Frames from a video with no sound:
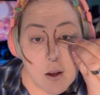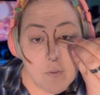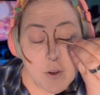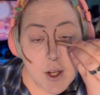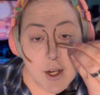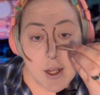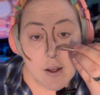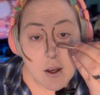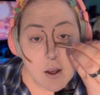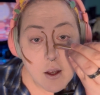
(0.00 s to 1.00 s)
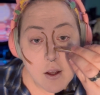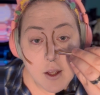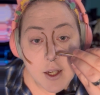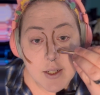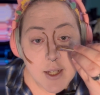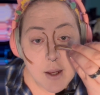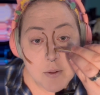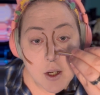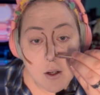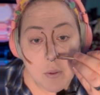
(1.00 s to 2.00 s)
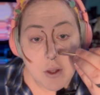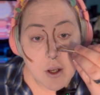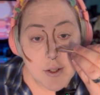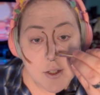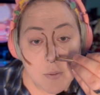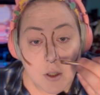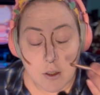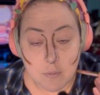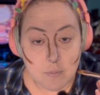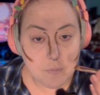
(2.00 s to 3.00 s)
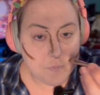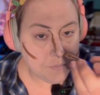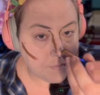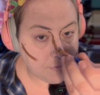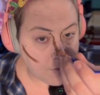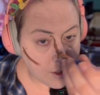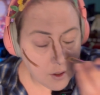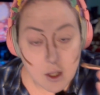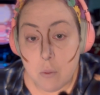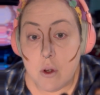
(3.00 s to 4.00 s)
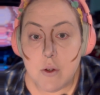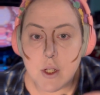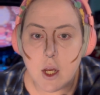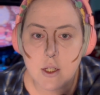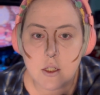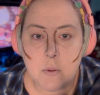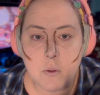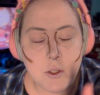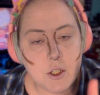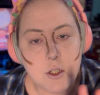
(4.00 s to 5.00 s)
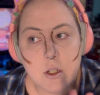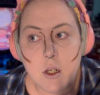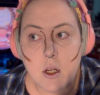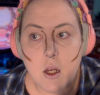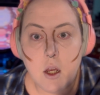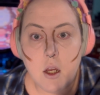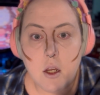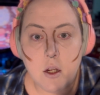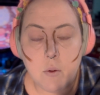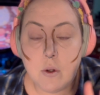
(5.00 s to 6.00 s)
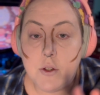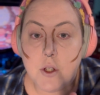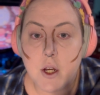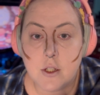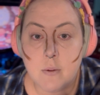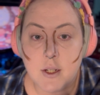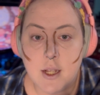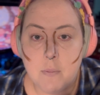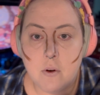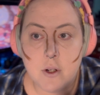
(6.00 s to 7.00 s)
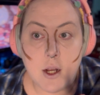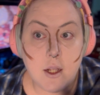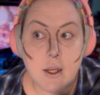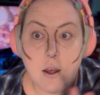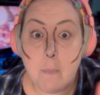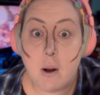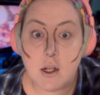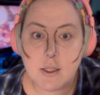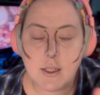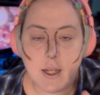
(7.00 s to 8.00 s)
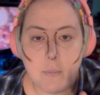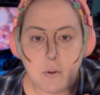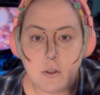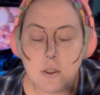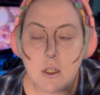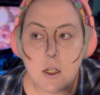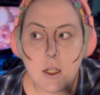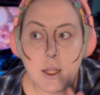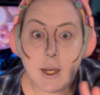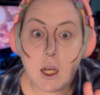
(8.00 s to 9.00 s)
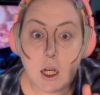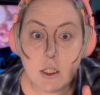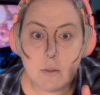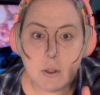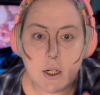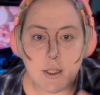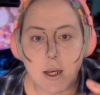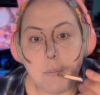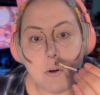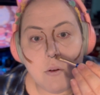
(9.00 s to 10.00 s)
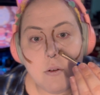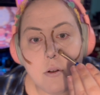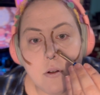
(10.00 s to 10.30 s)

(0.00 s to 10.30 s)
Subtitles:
forgetting, like, say I'm talking with a customer, like, we'll use a customer, which, we'll use a customer example and not like a boss example, like a customer example.